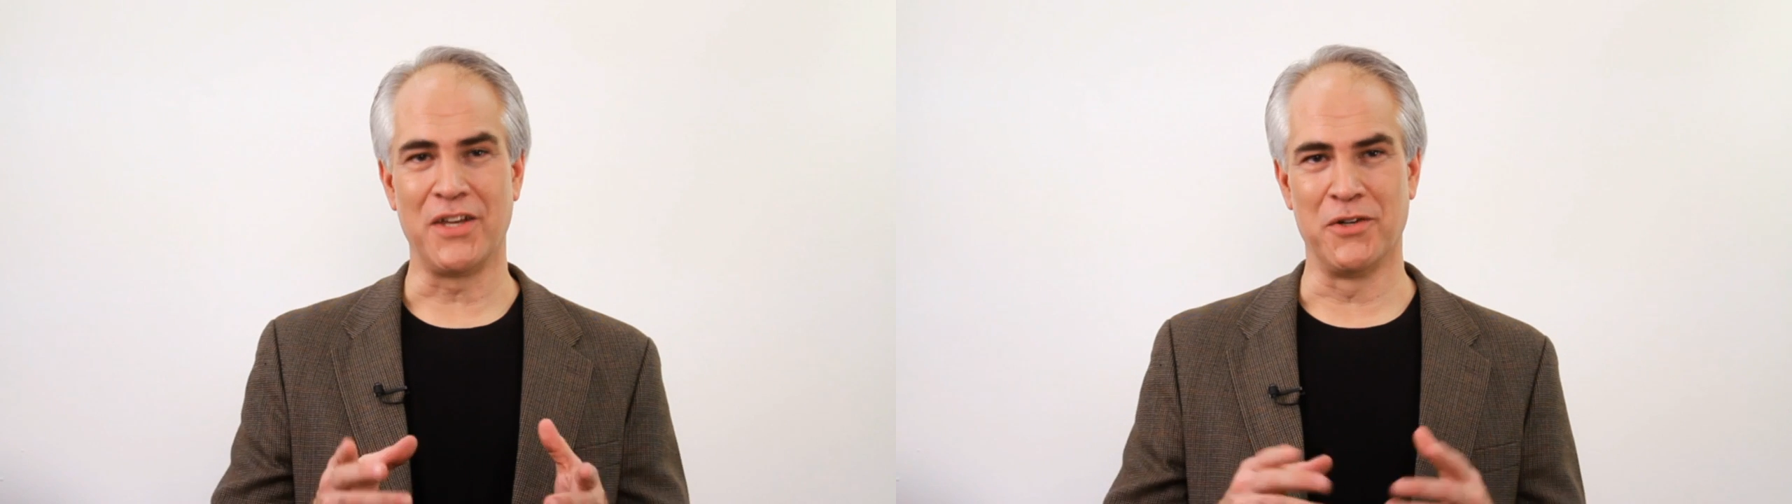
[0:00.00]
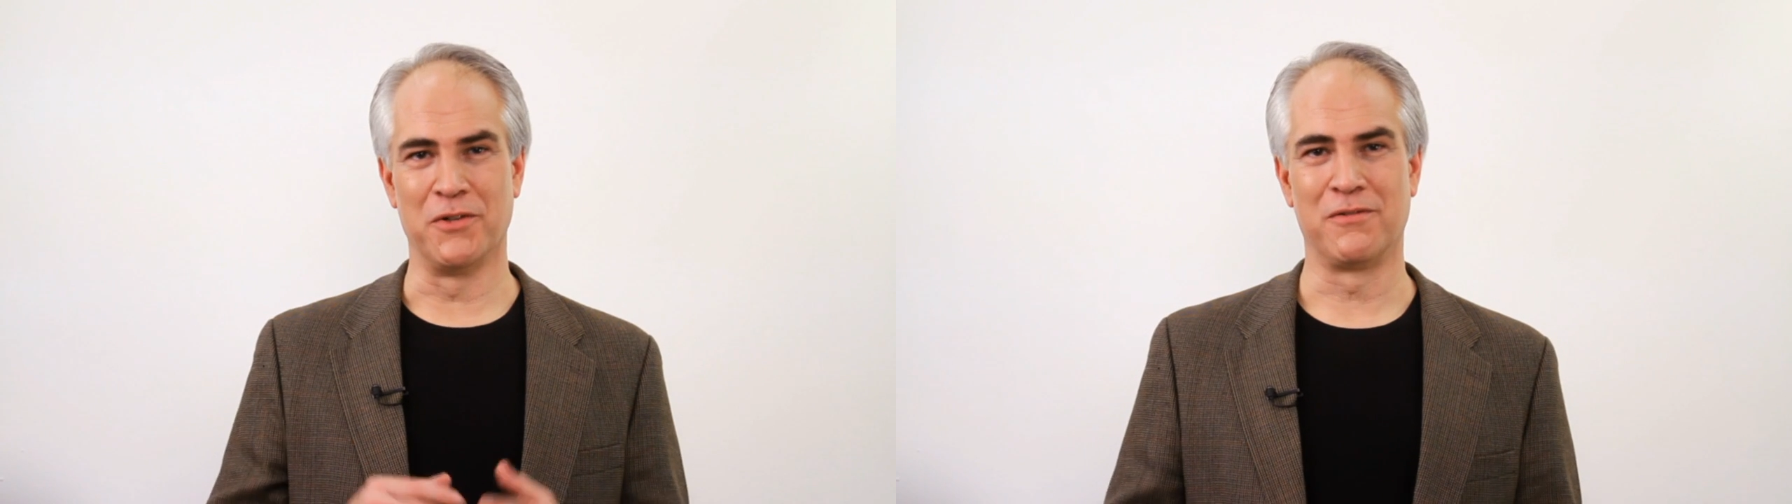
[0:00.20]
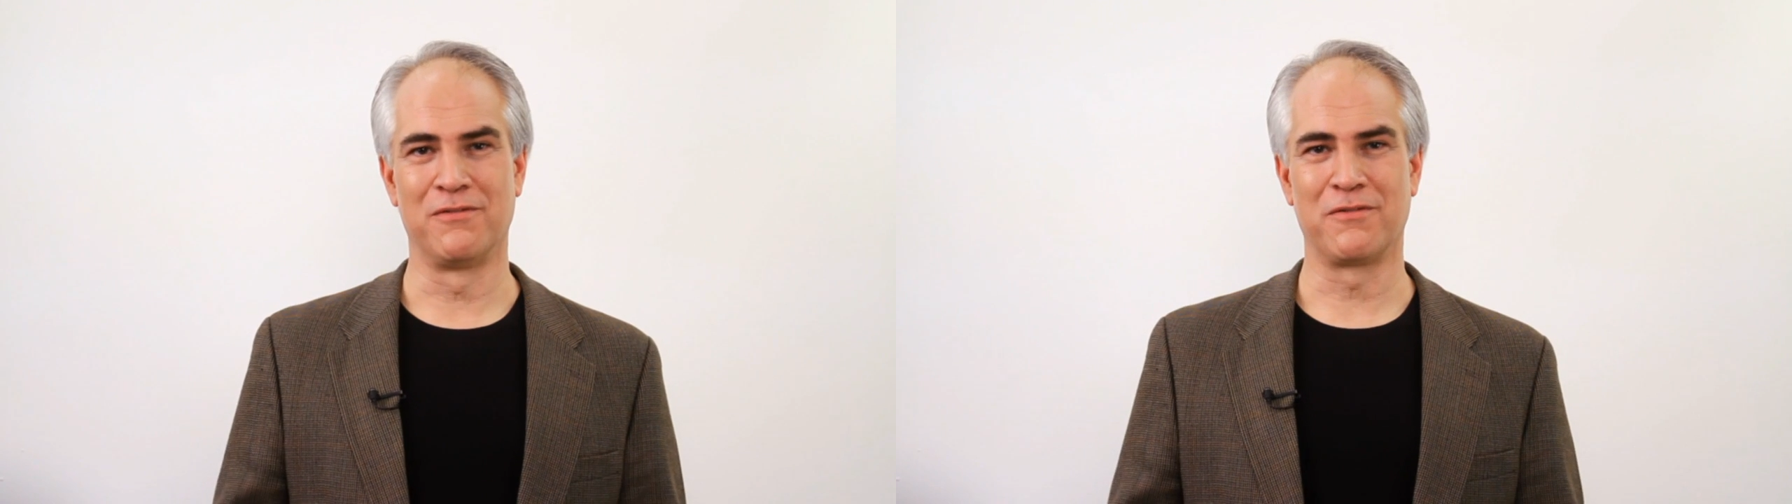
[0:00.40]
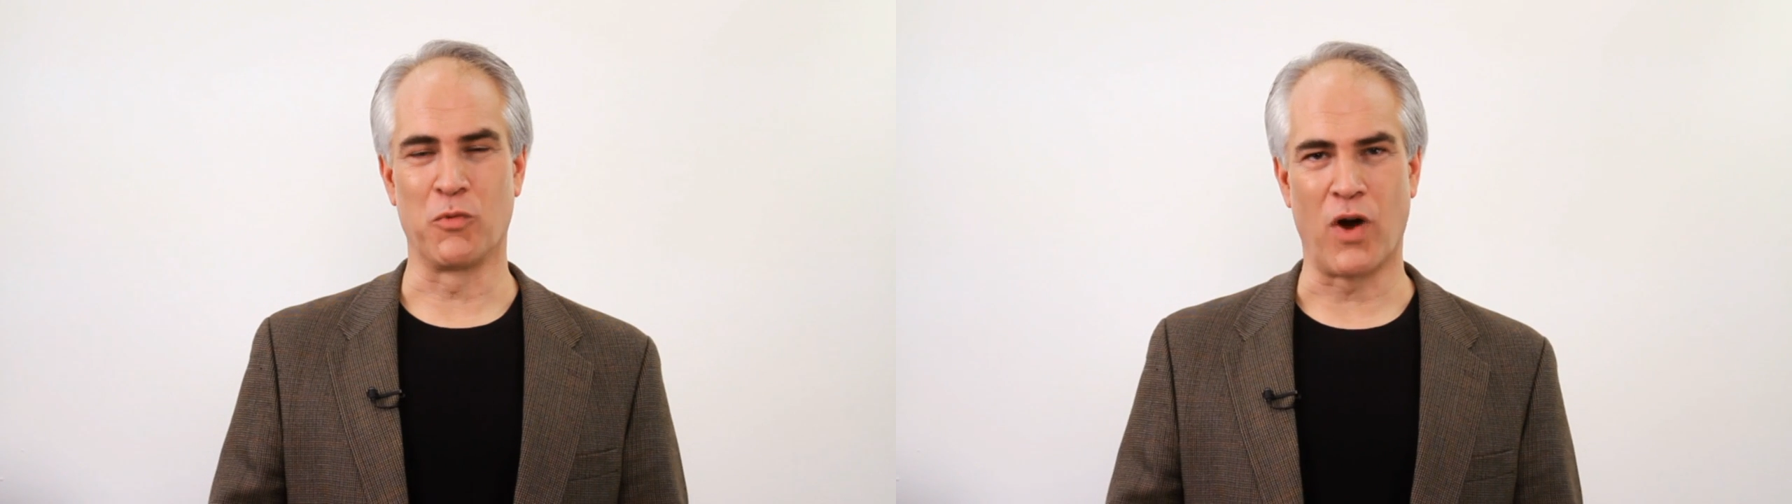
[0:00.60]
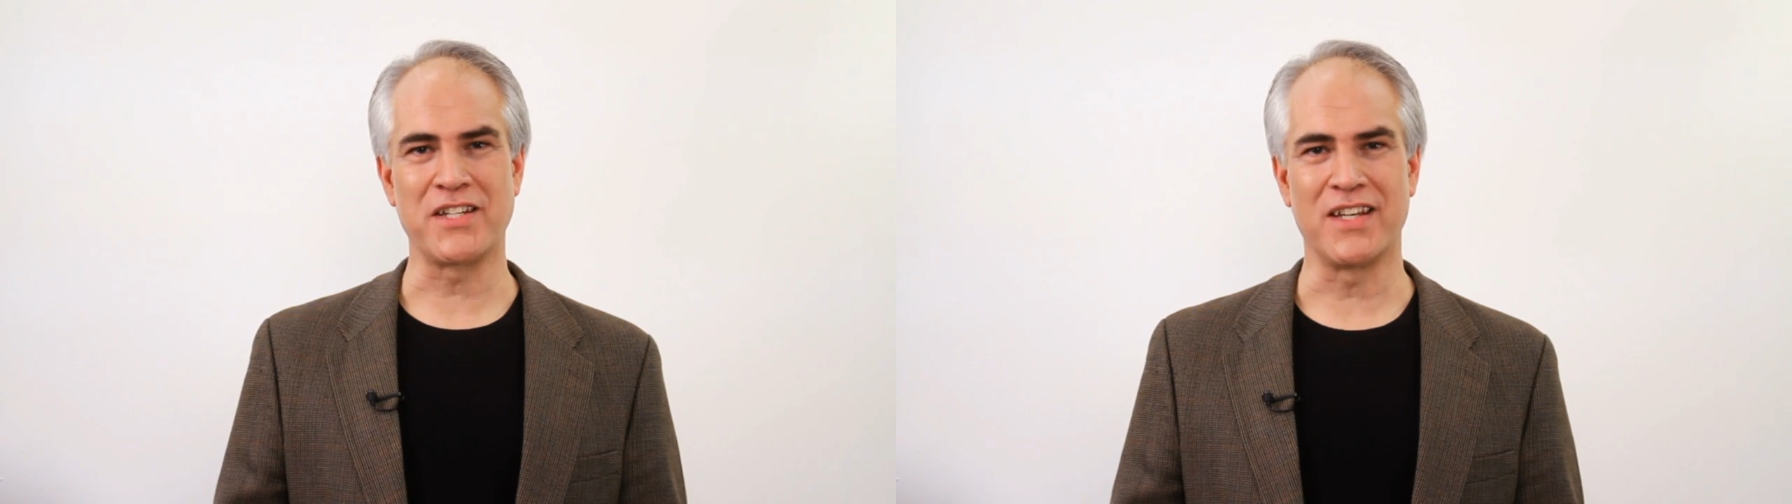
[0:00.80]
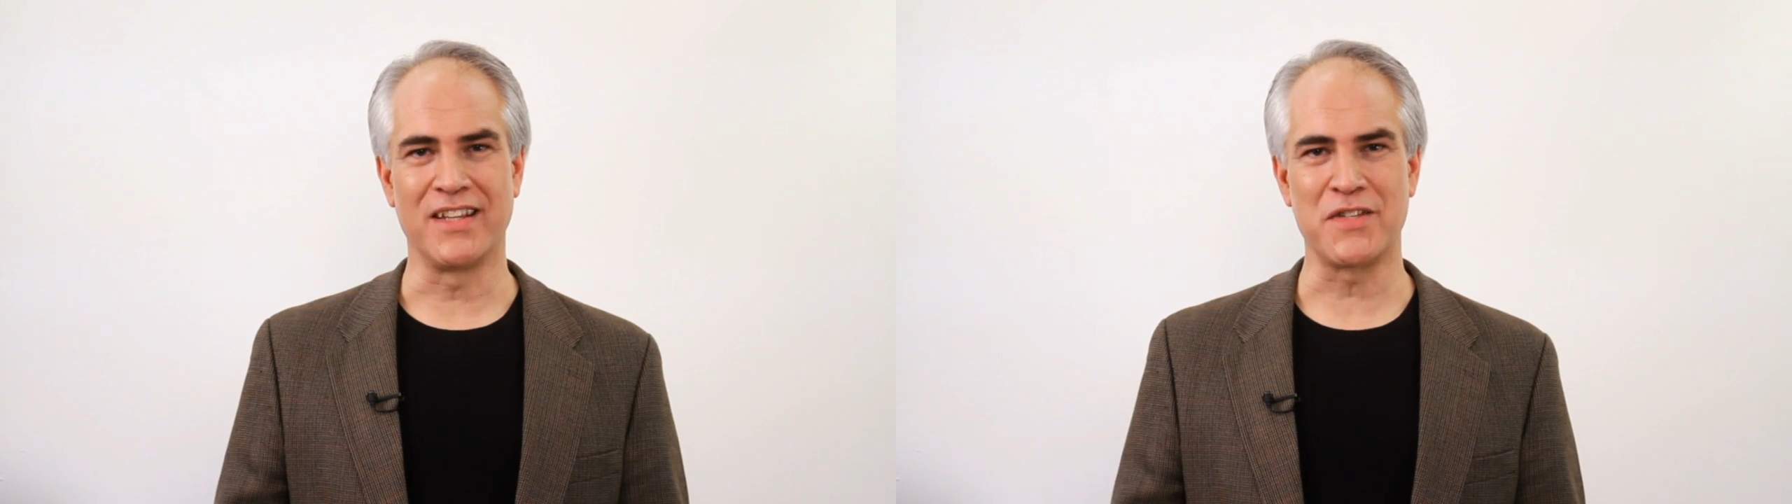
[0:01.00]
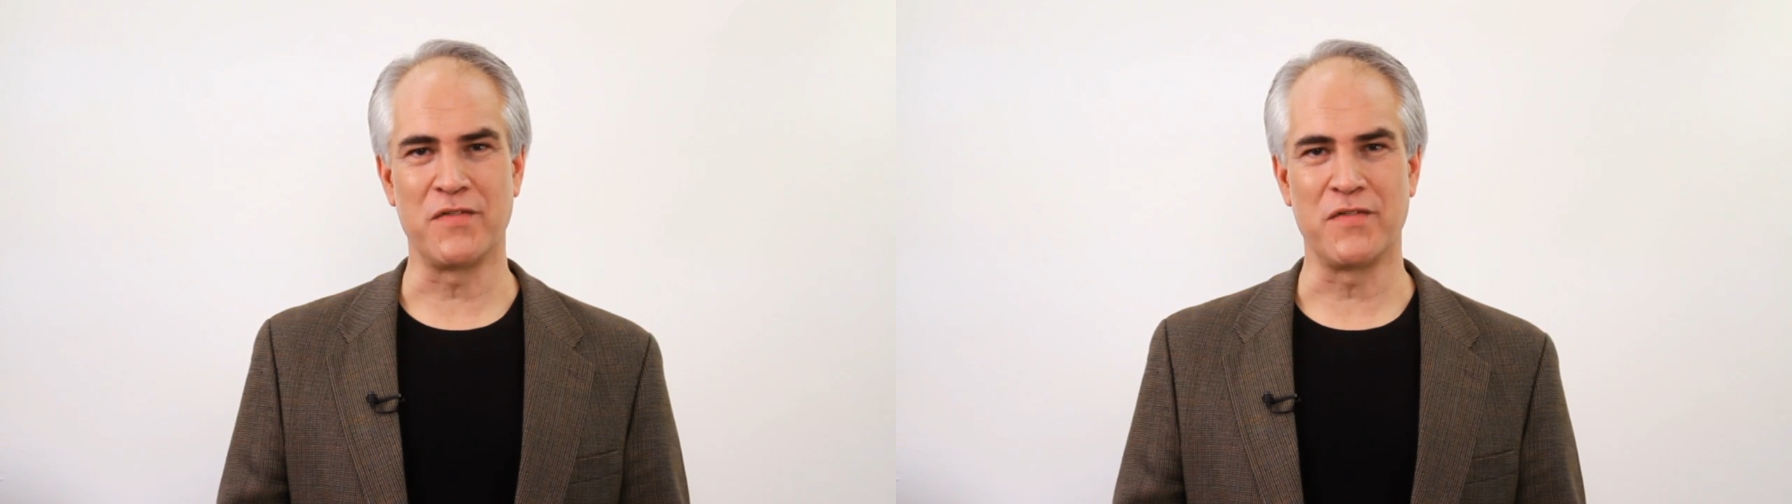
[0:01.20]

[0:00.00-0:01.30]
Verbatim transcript: you for watching this